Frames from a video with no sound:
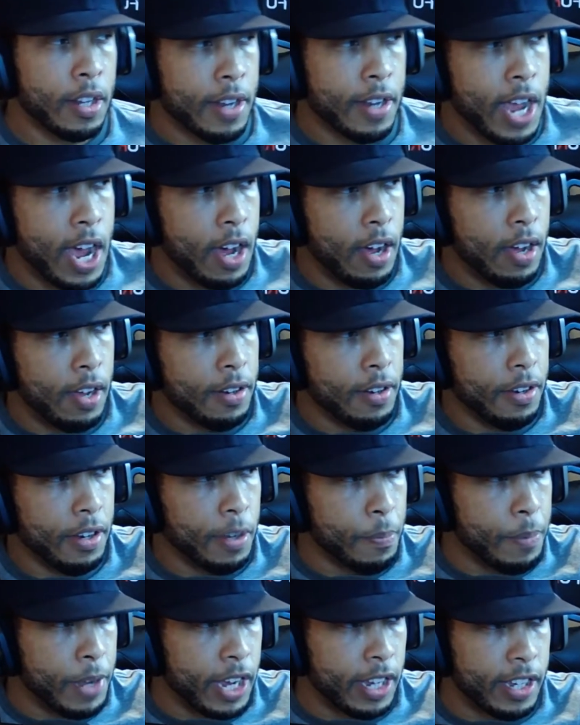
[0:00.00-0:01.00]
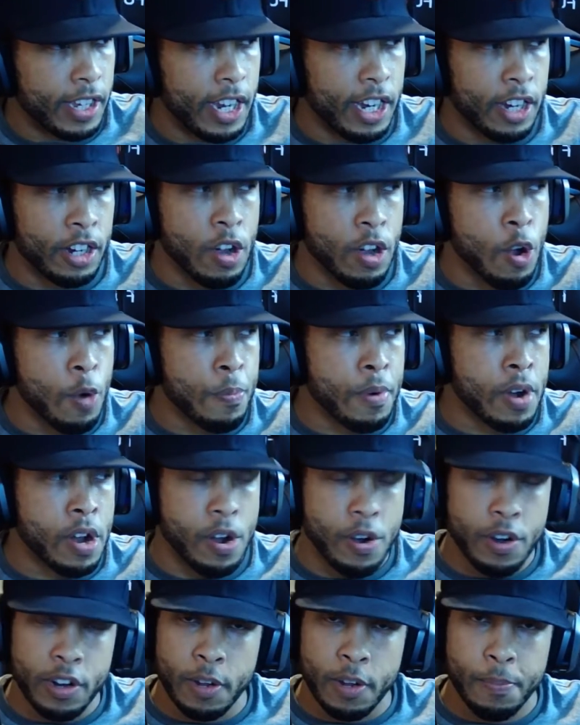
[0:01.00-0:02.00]
Now, it could be a king
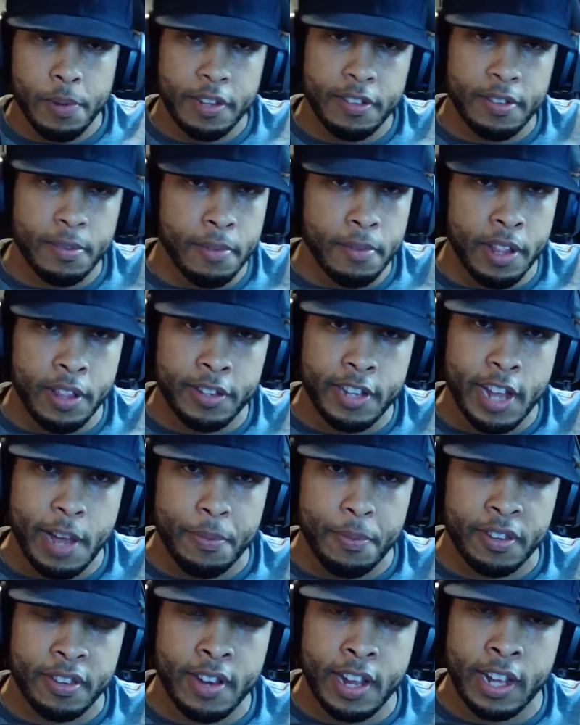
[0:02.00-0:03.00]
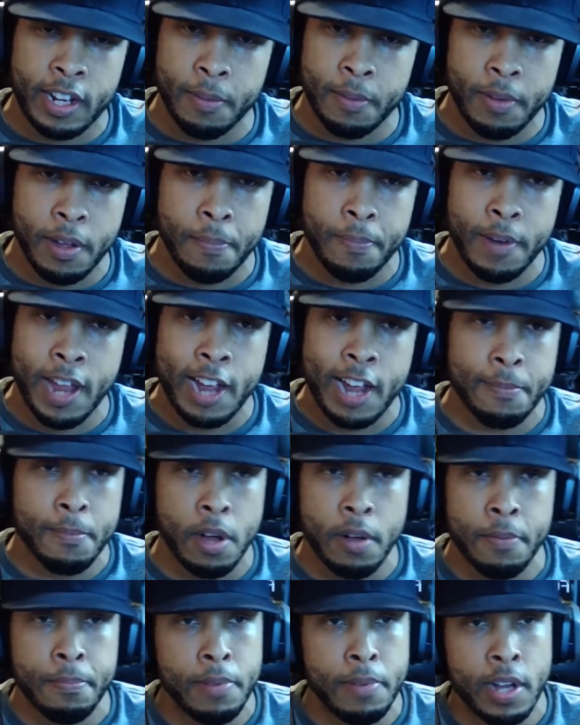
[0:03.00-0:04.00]
cobra, or it could be some other type of snake. It could be a black
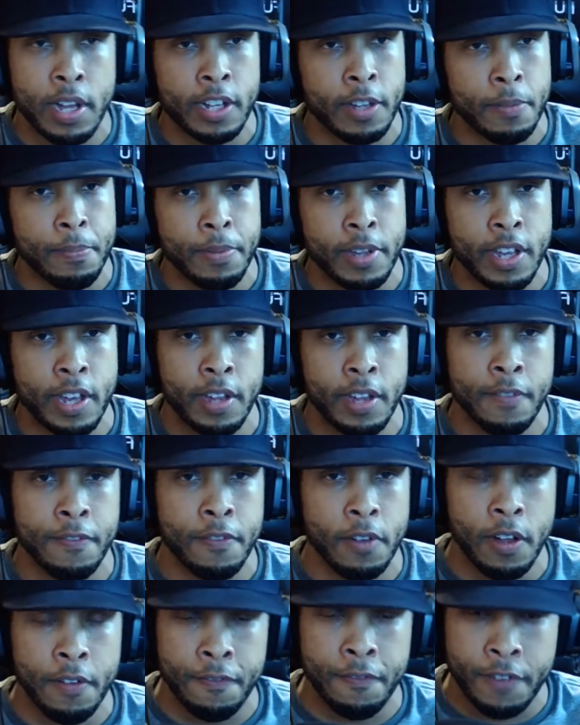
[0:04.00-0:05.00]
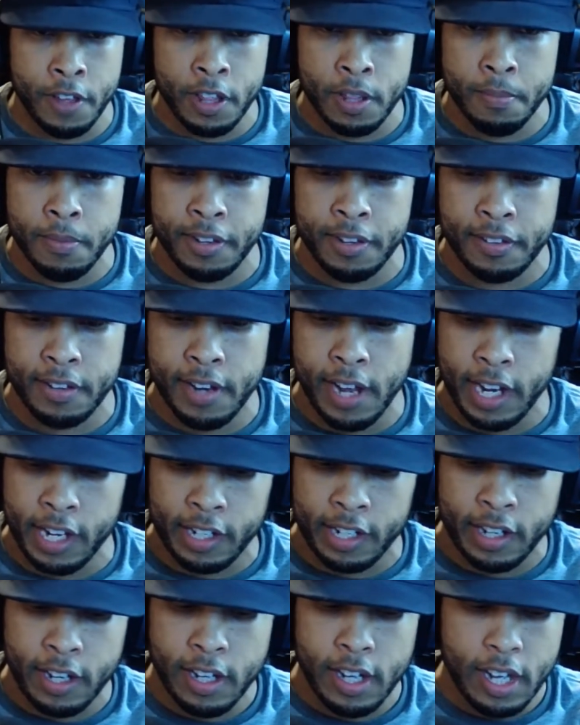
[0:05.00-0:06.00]
mamba, it could be a venomous
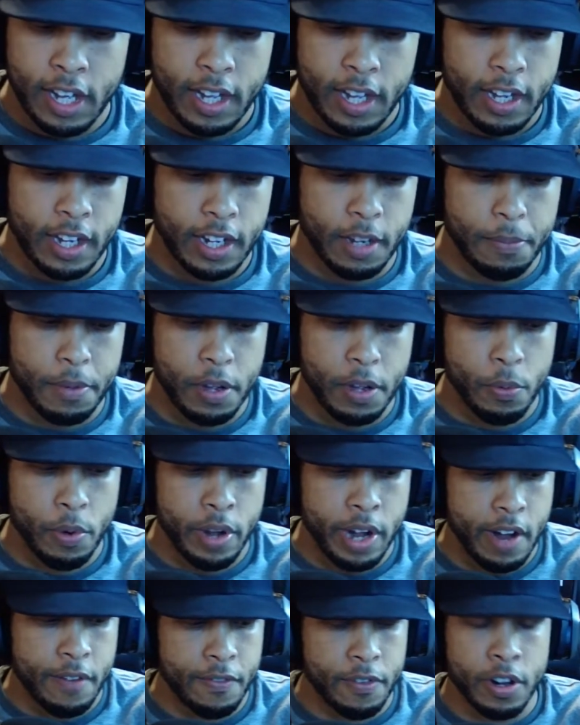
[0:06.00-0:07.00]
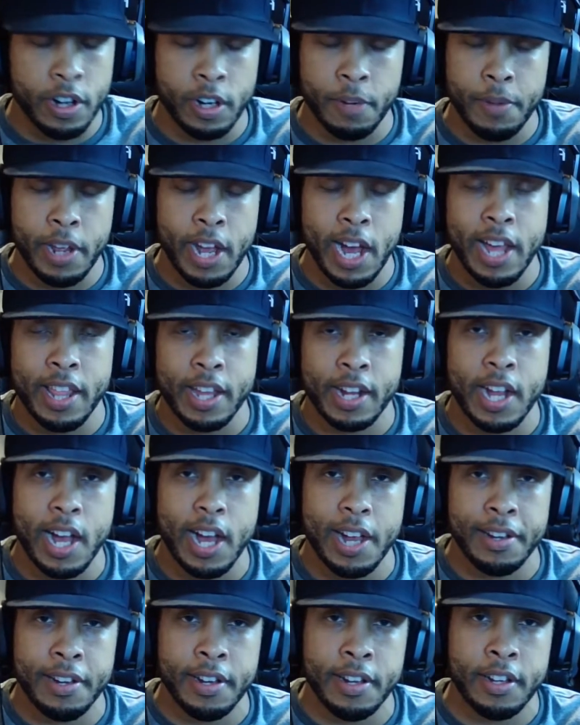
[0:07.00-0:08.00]
snake, it could be a whatever, it could be an
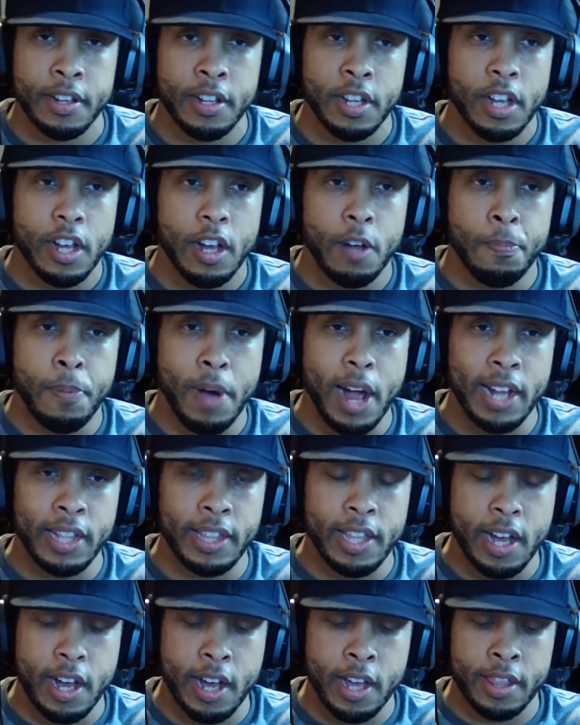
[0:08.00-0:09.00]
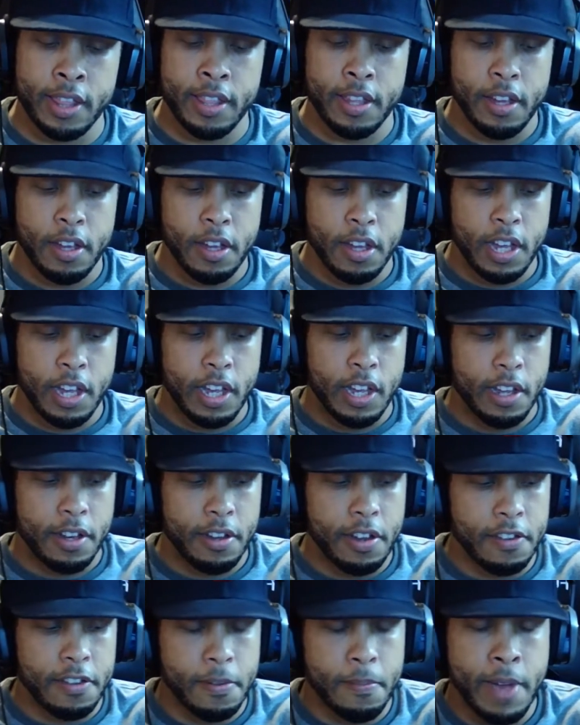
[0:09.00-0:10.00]
anaconda, a
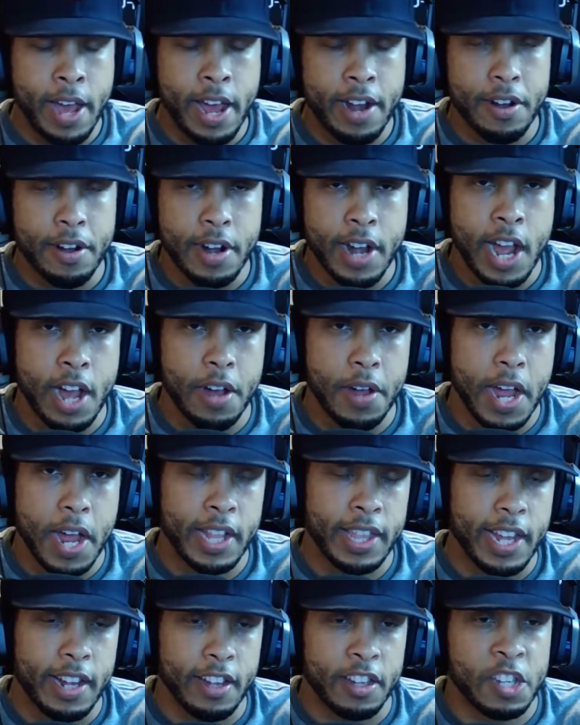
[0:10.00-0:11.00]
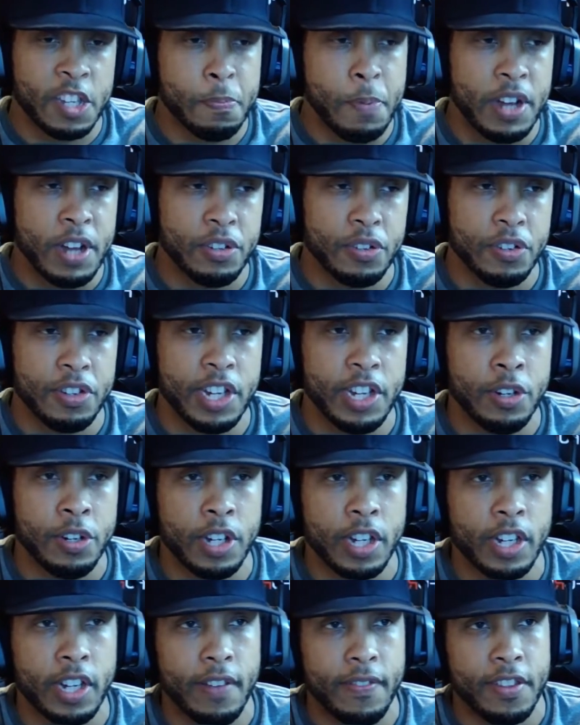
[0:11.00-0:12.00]
python. Doesn't matter. Now, I think a specialty you
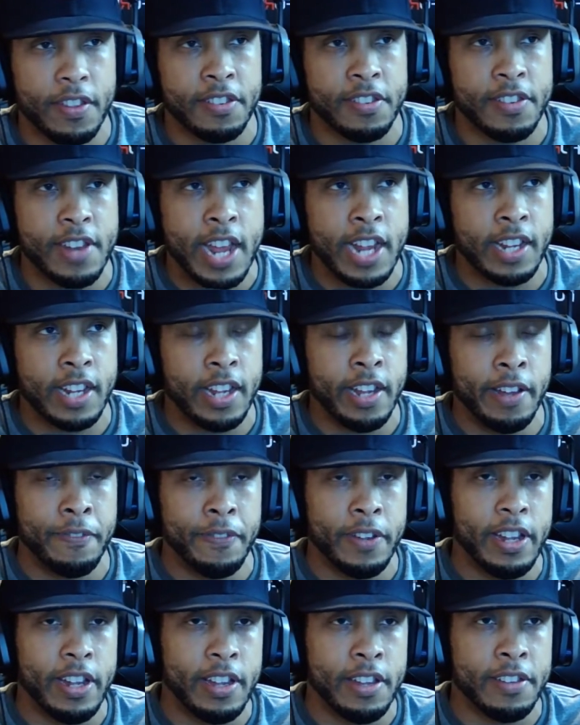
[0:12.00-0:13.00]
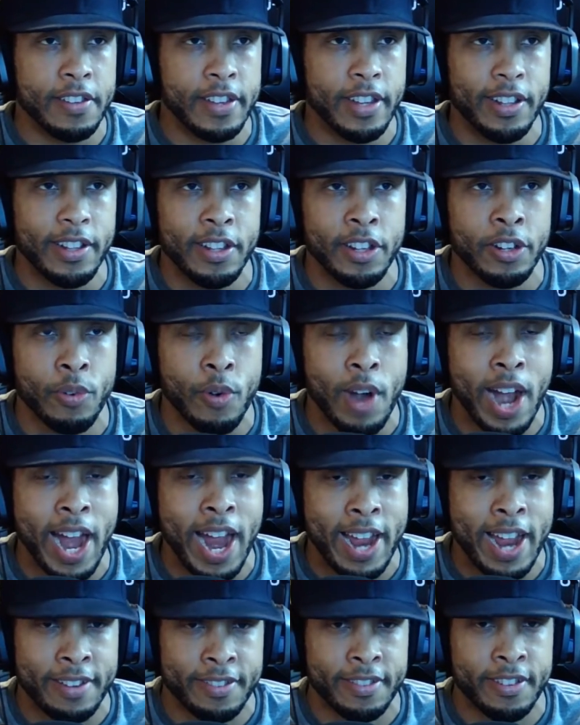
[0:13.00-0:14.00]
could give the snake, if he is in the
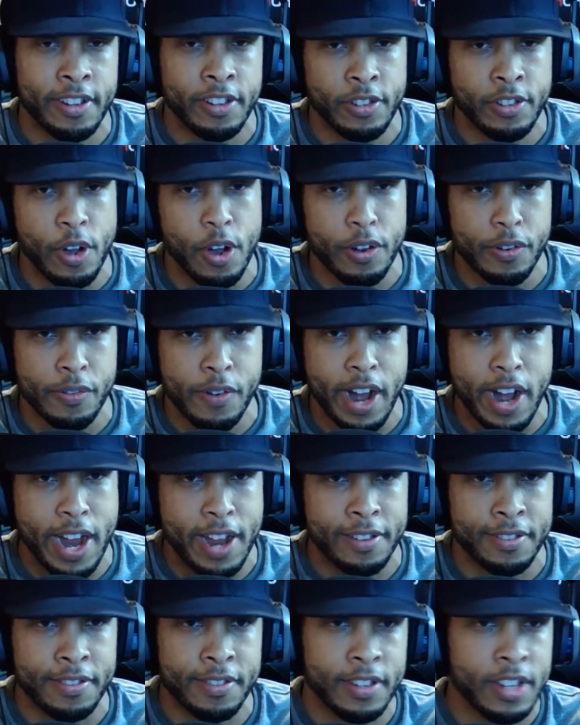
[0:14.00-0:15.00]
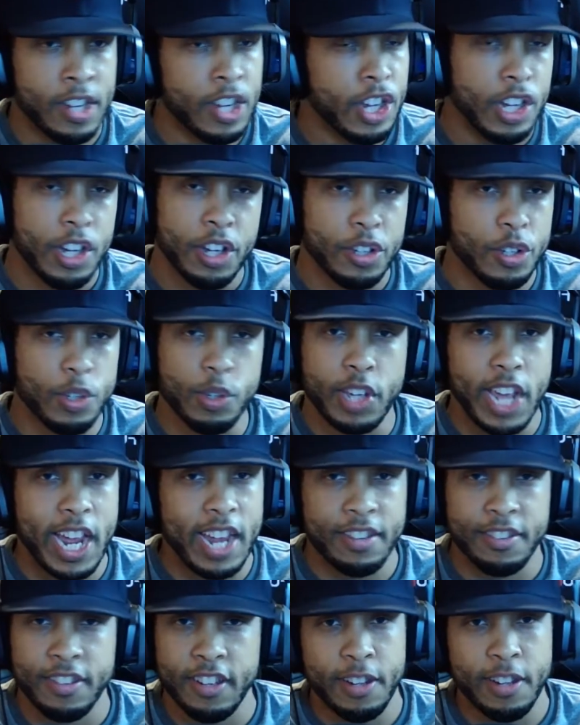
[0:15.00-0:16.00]
grass, the tall grass, you
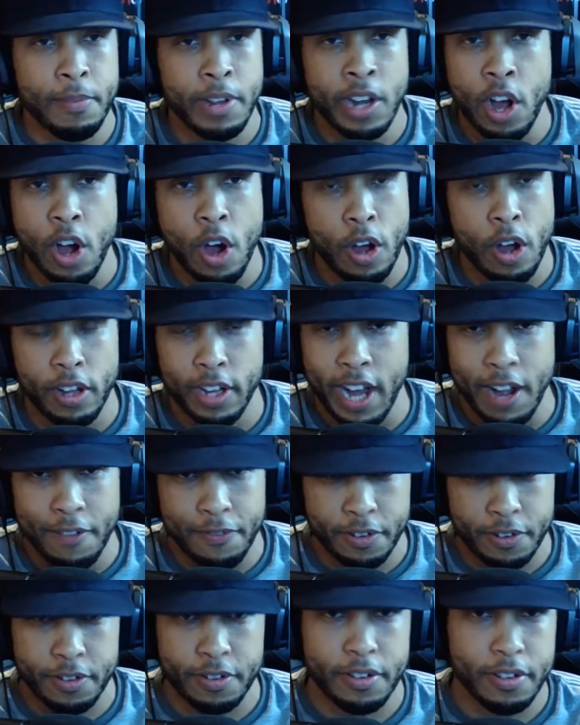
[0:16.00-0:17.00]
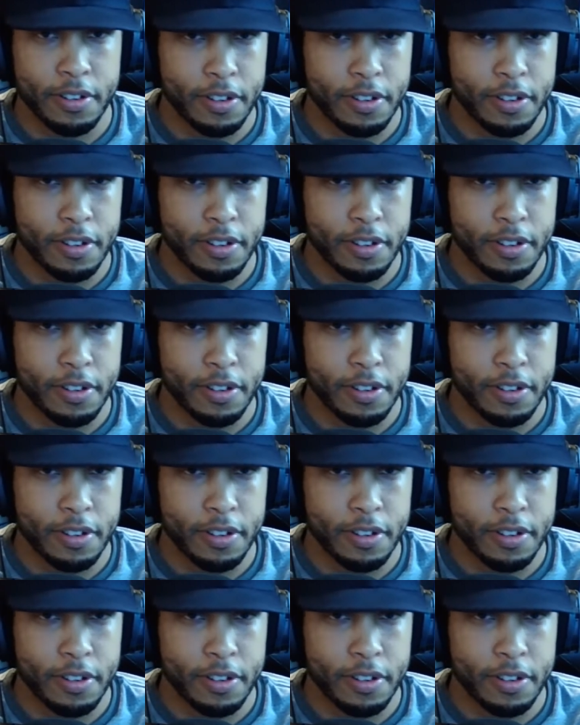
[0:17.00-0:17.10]
can't see him at all, ever.